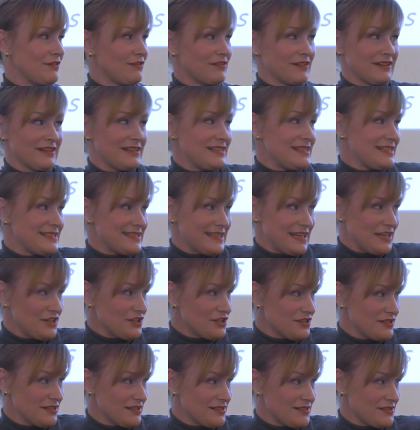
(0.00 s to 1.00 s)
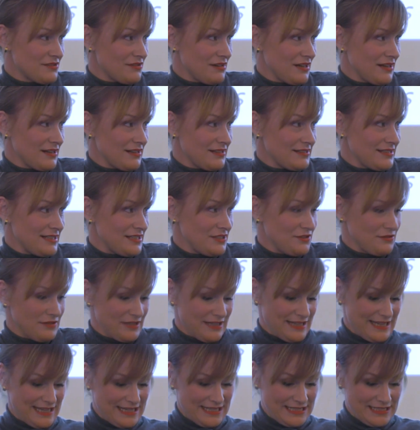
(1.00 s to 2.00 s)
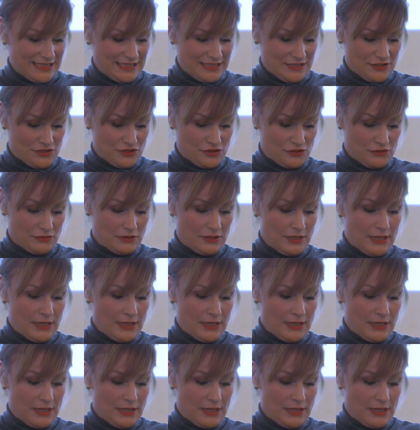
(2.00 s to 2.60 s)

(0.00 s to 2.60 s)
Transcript: organizational struggle that you are getting into.